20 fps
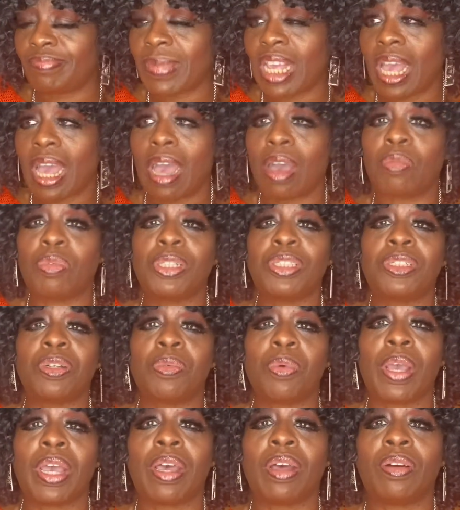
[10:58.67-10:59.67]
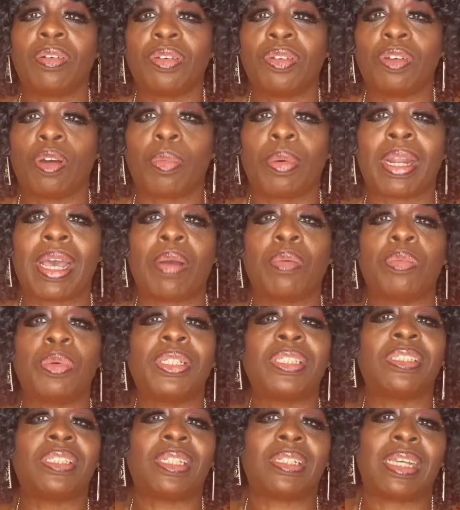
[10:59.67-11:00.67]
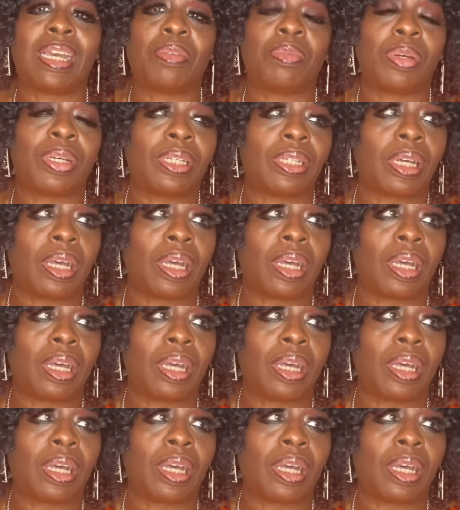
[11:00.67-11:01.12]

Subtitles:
I wish her well, but I wish that they would